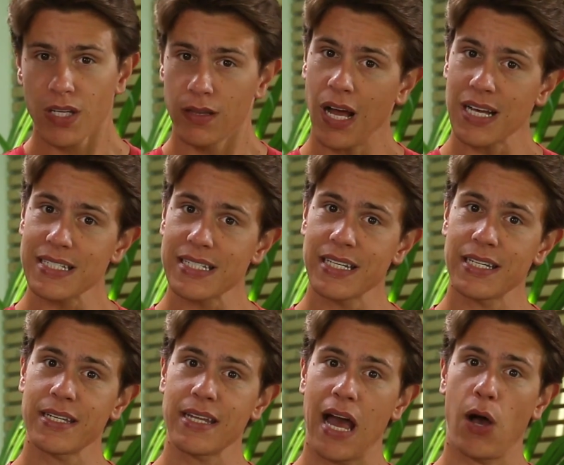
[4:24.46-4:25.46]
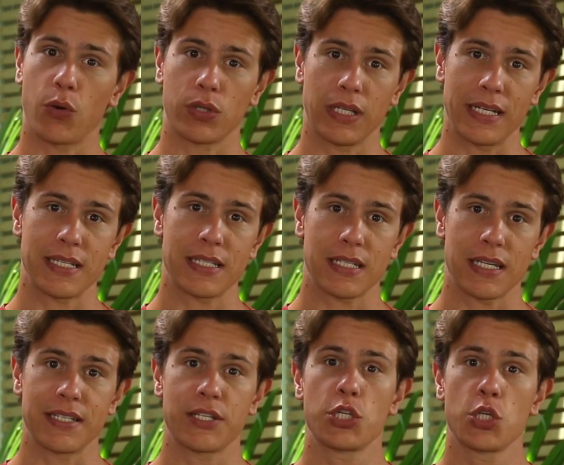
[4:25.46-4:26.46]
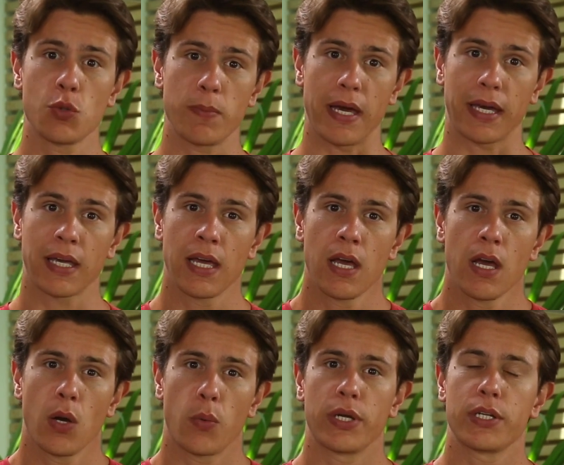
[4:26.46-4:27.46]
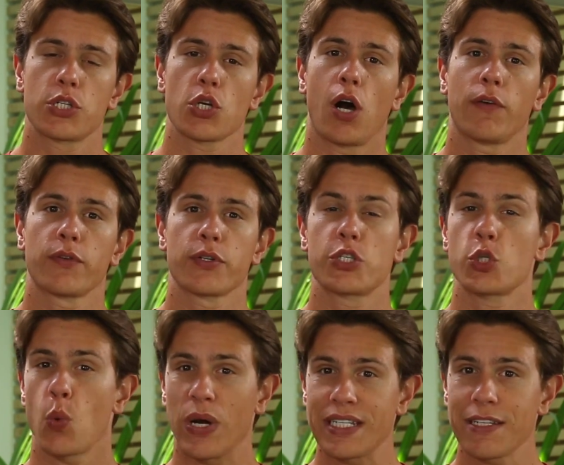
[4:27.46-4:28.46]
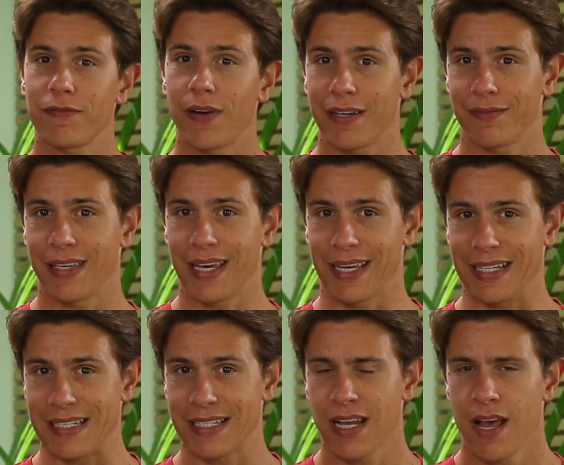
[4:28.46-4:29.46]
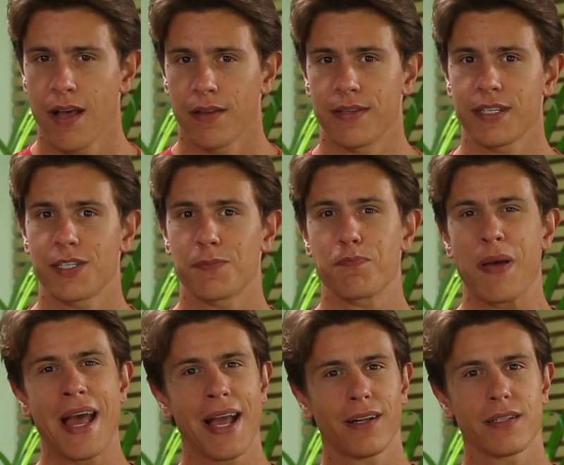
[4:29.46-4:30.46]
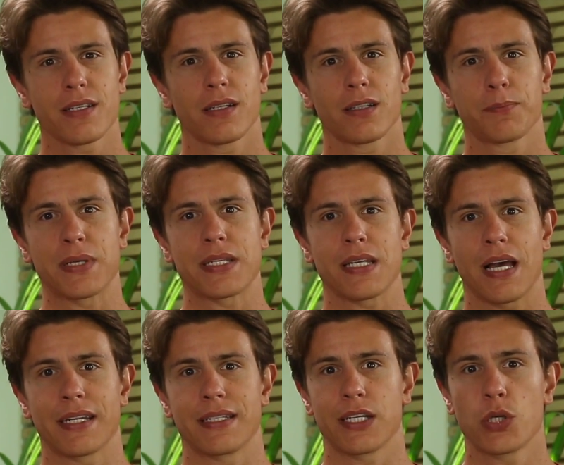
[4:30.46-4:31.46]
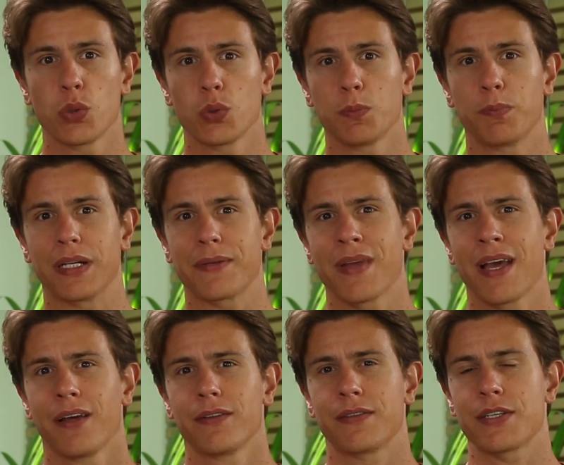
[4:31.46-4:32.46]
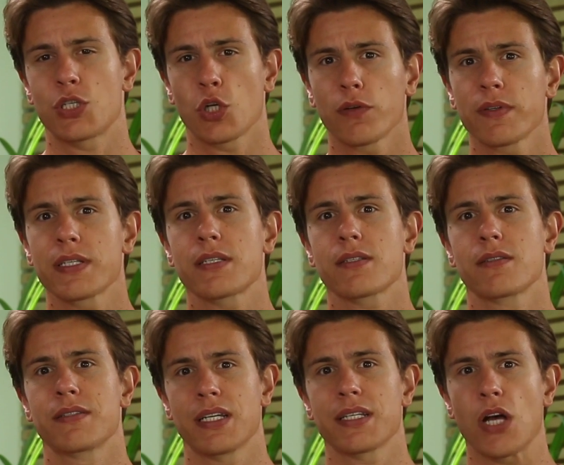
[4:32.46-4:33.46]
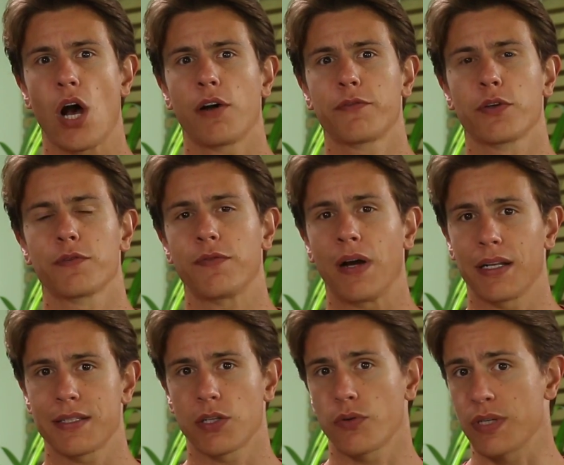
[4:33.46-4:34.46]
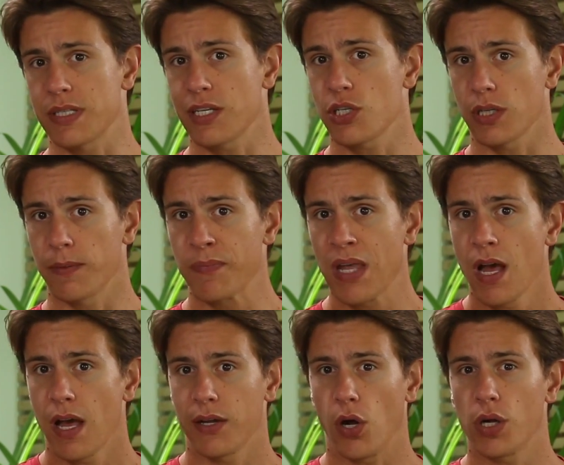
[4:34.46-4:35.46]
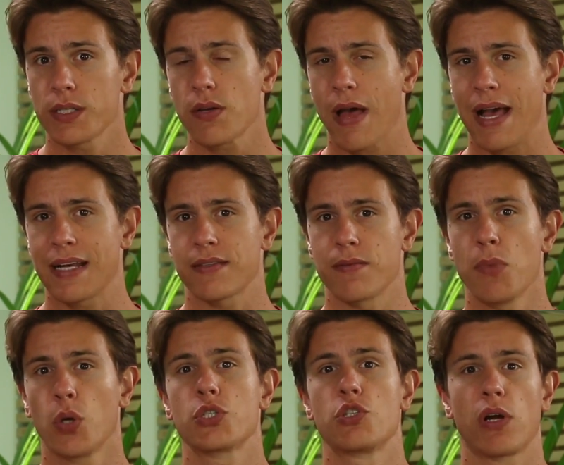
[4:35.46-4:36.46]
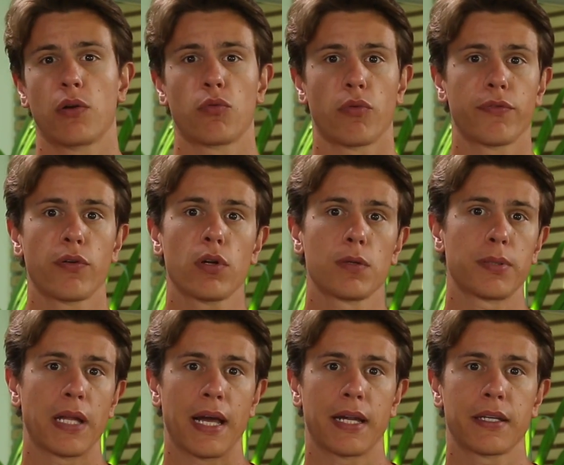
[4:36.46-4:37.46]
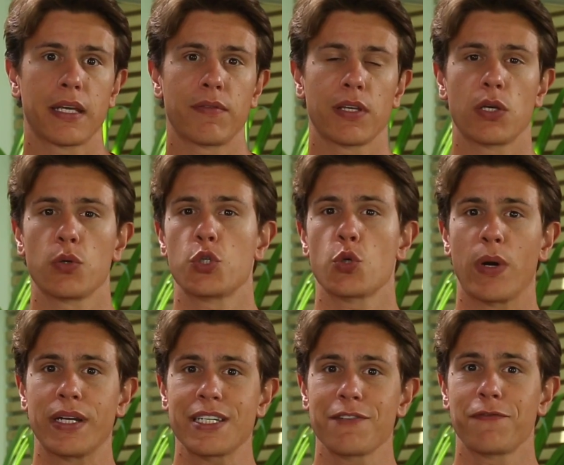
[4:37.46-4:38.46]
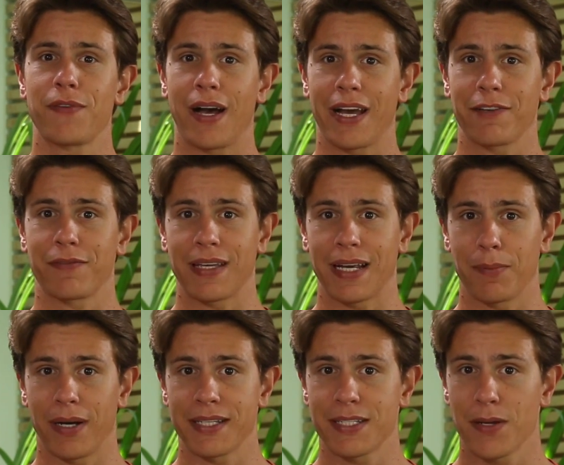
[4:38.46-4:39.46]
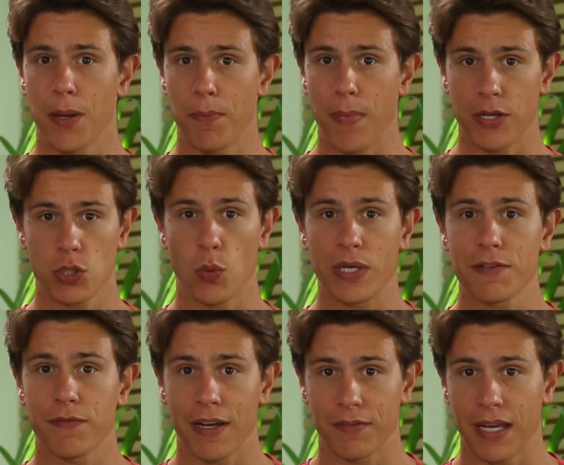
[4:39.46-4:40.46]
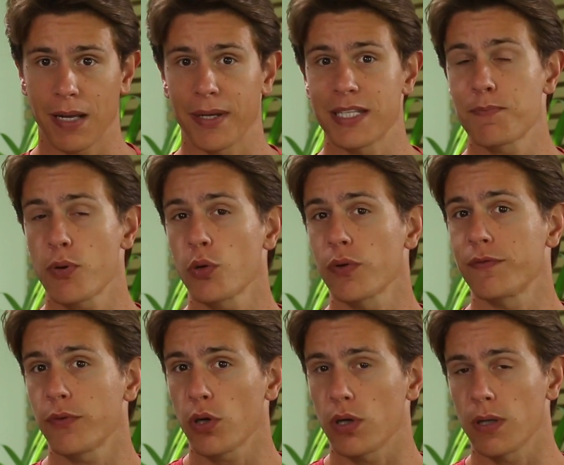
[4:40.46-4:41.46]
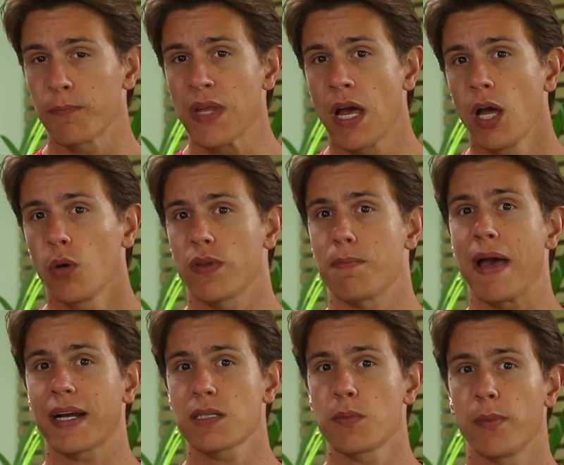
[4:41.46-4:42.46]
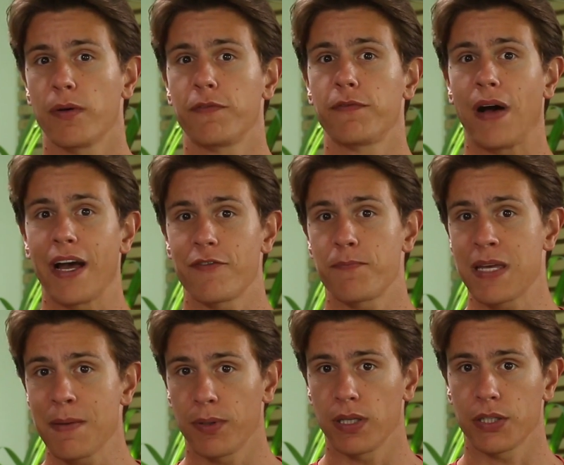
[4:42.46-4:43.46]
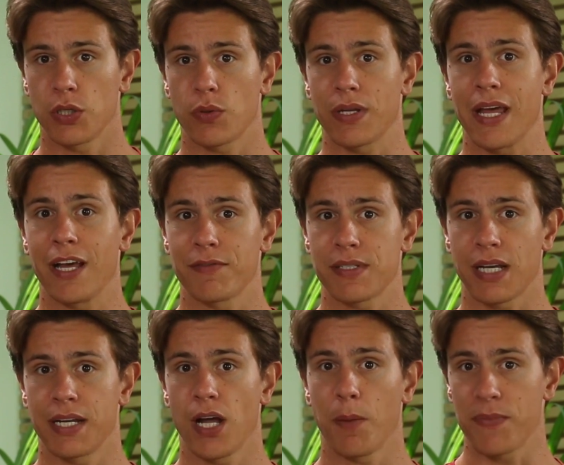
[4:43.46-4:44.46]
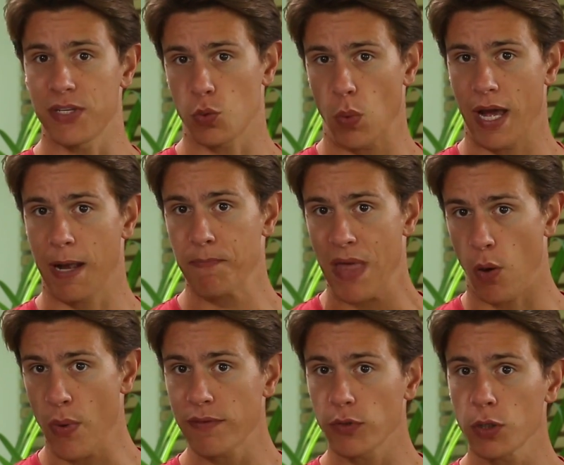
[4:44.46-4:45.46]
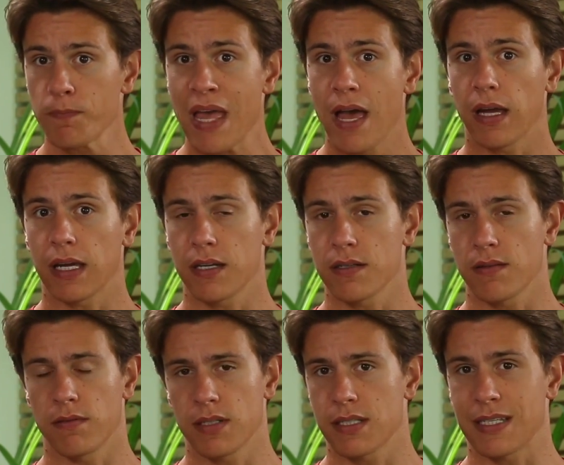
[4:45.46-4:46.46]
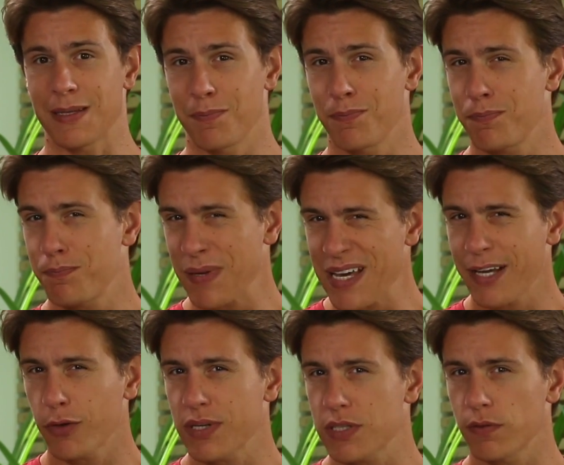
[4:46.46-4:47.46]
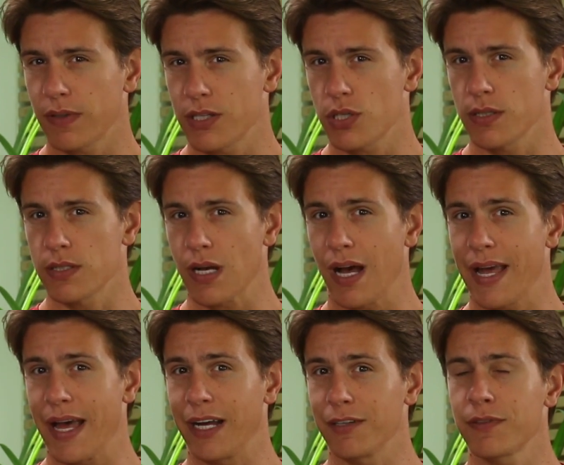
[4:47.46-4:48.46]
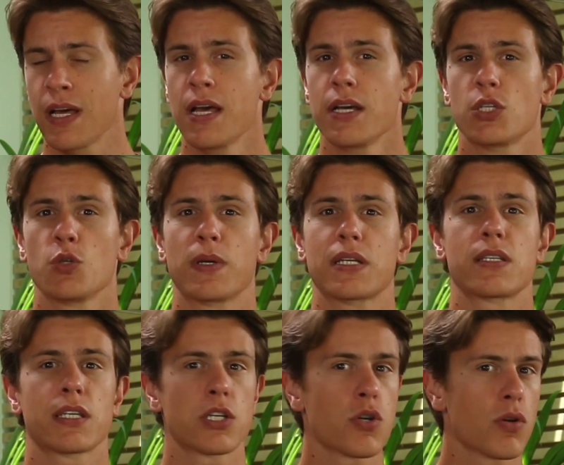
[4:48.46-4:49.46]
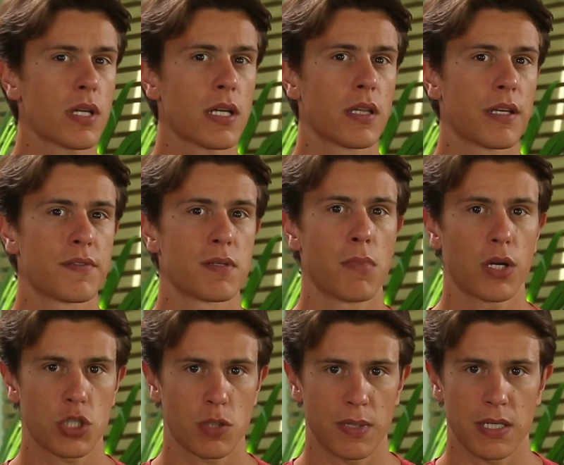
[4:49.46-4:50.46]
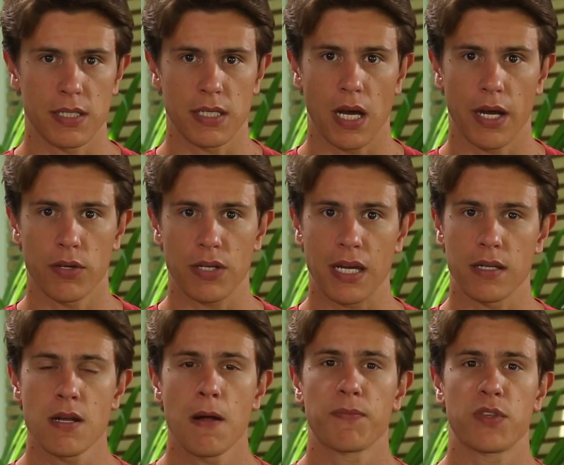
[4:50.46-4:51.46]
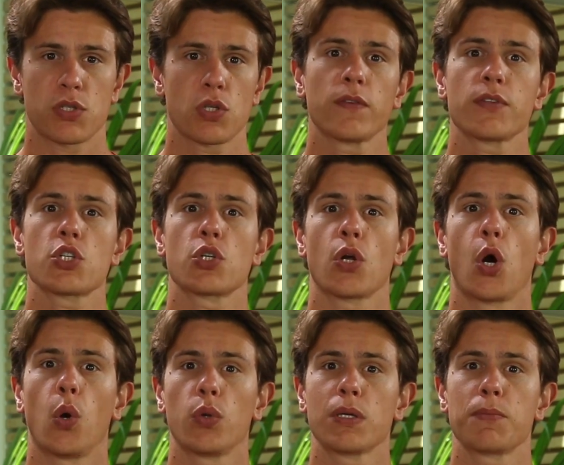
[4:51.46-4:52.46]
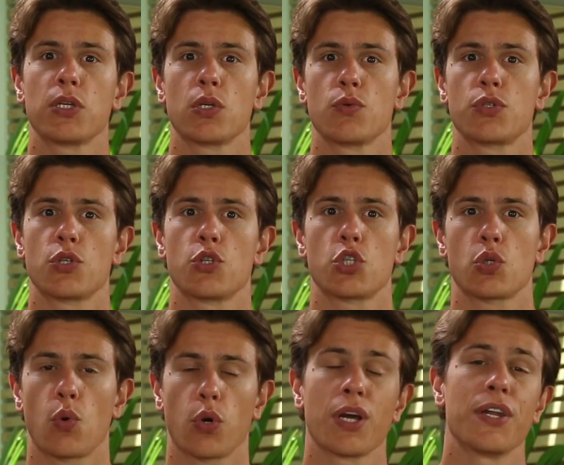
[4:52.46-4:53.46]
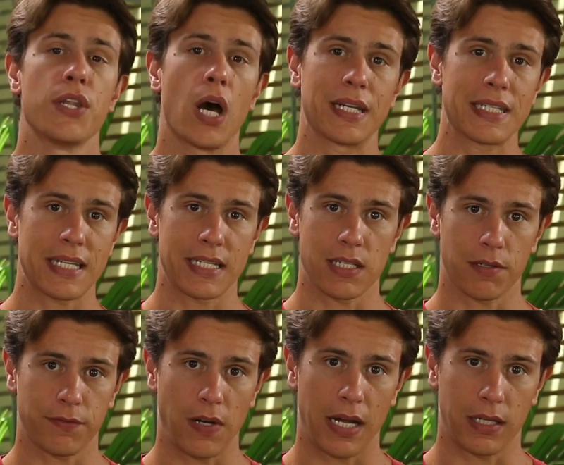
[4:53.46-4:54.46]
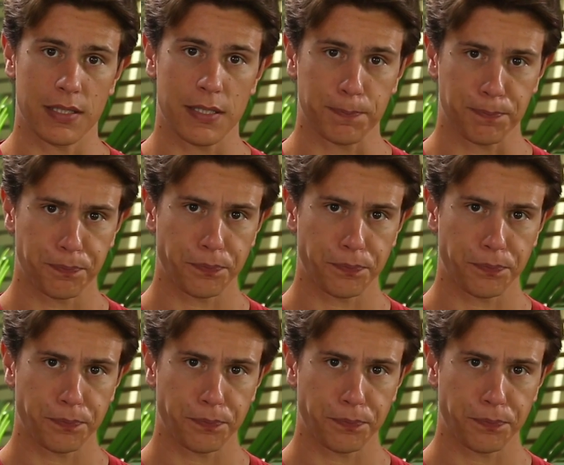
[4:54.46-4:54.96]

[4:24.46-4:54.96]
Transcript: Last in our list is hubiC, which offers twenty-five gigs. This pales a little beside Degoo, but the service does offer file synchronization. It also has the most general referral plan, giving you twenty-five gigabytes twenty-five gigabytes per referral, with a maximum of five people you can have signed up this way. However, and this is a big reservations I have, hubiC security leaves much to be desired, and the service should only be used to store non-sensitive files.